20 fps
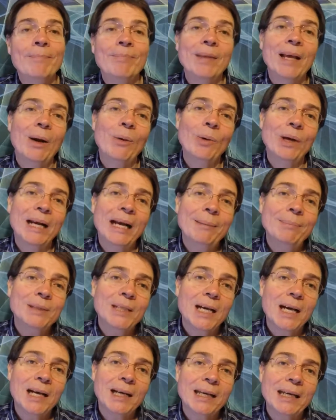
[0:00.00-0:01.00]
Now, what I'm
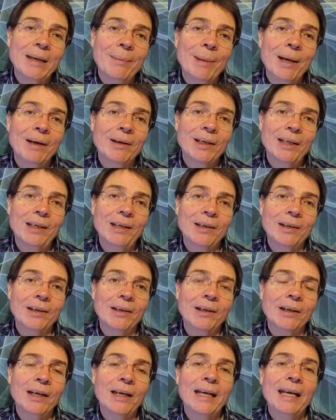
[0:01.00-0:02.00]
talking about
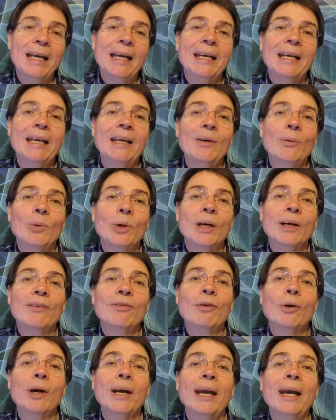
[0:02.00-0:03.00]
here can work
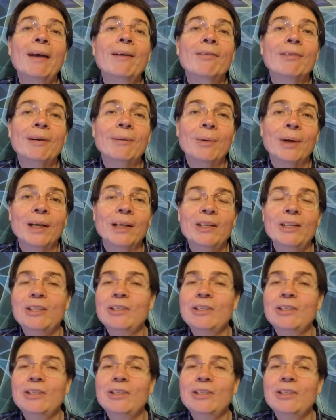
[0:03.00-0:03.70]
for everyone.